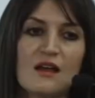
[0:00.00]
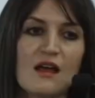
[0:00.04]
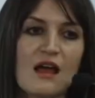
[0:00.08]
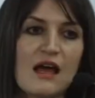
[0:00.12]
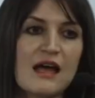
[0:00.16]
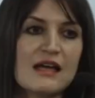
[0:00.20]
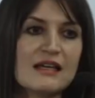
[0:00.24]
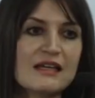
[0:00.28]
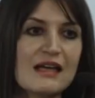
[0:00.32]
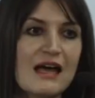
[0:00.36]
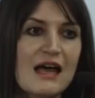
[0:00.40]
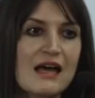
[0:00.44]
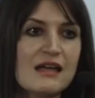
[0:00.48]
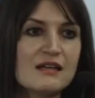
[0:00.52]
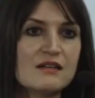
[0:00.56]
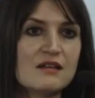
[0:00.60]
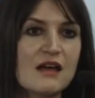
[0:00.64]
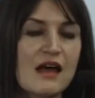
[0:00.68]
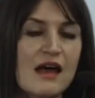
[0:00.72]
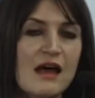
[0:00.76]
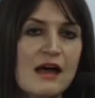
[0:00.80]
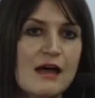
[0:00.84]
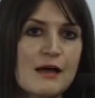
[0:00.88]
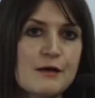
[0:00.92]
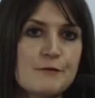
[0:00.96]

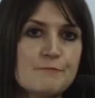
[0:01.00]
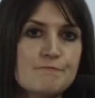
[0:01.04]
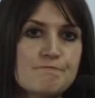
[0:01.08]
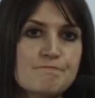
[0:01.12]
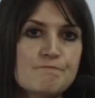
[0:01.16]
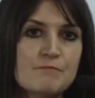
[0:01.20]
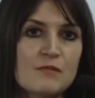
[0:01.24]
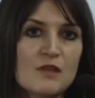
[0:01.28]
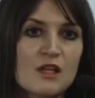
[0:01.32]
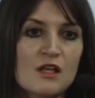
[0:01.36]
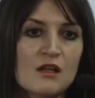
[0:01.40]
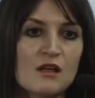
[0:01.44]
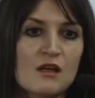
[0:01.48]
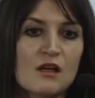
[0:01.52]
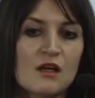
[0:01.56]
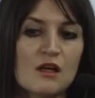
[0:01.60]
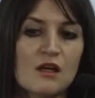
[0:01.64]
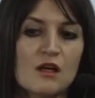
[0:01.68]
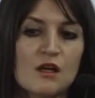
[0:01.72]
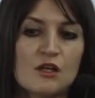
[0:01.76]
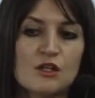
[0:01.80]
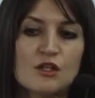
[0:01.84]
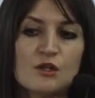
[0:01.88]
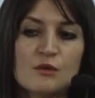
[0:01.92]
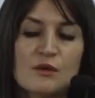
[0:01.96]
again,
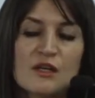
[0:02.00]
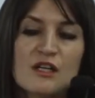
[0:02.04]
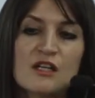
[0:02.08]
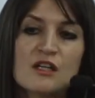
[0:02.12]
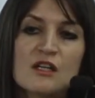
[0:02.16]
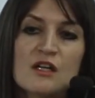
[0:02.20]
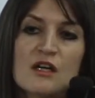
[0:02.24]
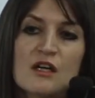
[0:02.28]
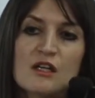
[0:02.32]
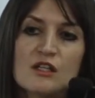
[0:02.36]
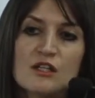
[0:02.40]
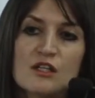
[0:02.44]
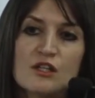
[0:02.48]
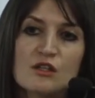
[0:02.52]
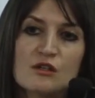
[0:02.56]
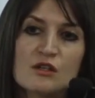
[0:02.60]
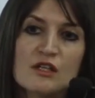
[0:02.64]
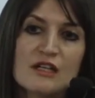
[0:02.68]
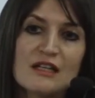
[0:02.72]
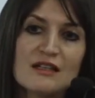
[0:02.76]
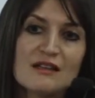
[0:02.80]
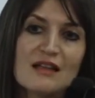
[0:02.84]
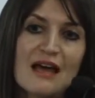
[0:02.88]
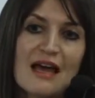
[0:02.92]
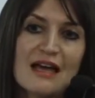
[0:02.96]
you can
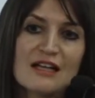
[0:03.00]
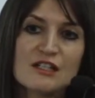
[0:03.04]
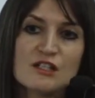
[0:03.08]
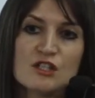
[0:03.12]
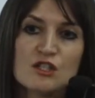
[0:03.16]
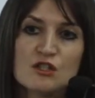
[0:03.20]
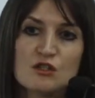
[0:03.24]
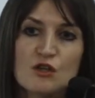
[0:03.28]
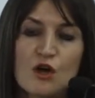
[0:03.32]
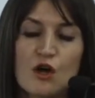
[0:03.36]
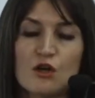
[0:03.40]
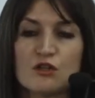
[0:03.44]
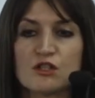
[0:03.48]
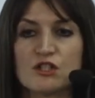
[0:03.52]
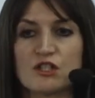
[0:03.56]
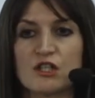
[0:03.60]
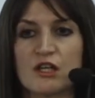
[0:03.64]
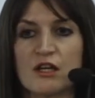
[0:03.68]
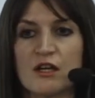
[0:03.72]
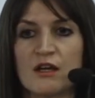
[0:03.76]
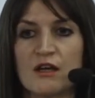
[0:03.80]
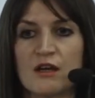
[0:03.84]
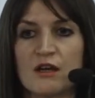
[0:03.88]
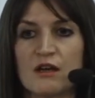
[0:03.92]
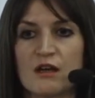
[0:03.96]
elect not
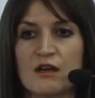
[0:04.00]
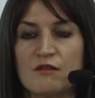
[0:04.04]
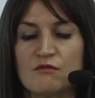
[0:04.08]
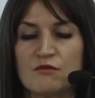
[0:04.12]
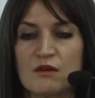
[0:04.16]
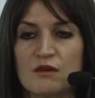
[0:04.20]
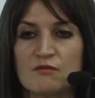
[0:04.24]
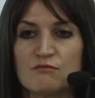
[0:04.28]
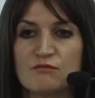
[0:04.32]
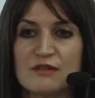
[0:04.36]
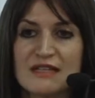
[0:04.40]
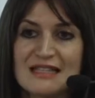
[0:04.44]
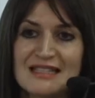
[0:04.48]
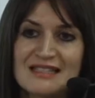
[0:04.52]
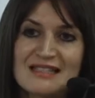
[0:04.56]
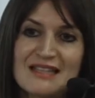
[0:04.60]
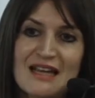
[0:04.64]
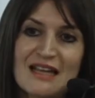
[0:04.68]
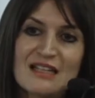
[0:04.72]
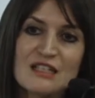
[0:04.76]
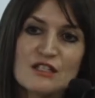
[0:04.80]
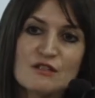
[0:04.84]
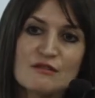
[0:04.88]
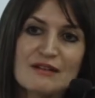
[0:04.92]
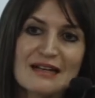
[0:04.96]
to
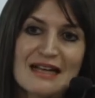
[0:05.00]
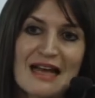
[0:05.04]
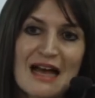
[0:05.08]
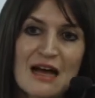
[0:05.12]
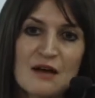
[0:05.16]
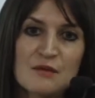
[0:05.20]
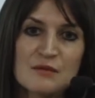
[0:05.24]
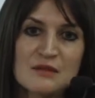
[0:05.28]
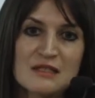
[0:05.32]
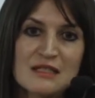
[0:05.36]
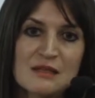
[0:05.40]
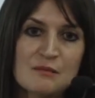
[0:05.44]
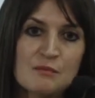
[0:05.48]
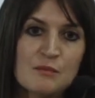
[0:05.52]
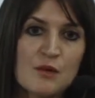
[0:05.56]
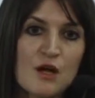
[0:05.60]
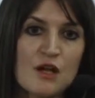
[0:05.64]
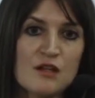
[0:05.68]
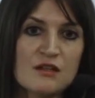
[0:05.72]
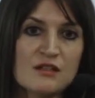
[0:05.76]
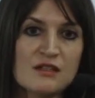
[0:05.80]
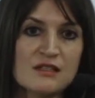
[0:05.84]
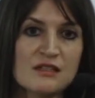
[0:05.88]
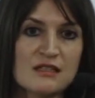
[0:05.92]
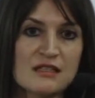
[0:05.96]
restate your accounting
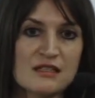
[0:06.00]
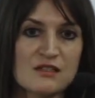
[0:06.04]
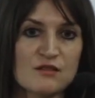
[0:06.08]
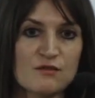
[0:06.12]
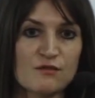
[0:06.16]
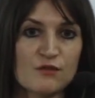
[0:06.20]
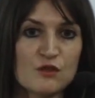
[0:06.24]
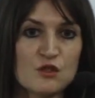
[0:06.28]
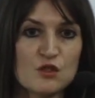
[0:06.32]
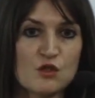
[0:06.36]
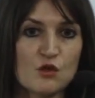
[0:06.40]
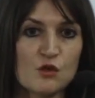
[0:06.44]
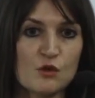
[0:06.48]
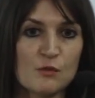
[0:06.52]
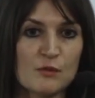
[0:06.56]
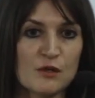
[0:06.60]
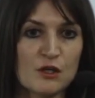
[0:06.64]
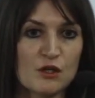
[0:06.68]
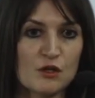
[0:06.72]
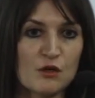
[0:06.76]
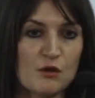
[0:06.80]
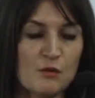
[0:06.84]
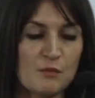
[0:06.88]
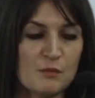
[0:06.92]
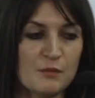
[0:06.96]
policies for
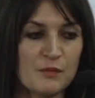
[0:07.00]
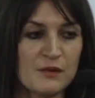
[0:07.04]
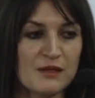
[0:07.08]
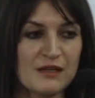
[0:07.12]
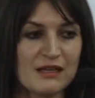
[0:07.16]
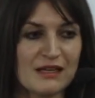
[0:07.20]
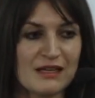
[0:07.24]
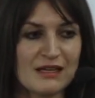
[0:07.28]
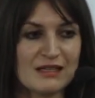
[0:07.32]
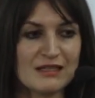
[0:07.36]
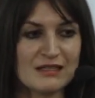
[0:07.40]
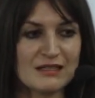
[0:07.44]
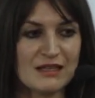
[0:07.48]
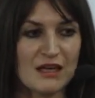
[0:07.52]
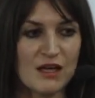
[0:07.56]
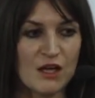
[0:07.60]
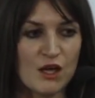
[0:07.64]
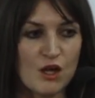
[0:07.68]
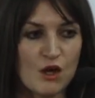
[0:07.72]
dormant companies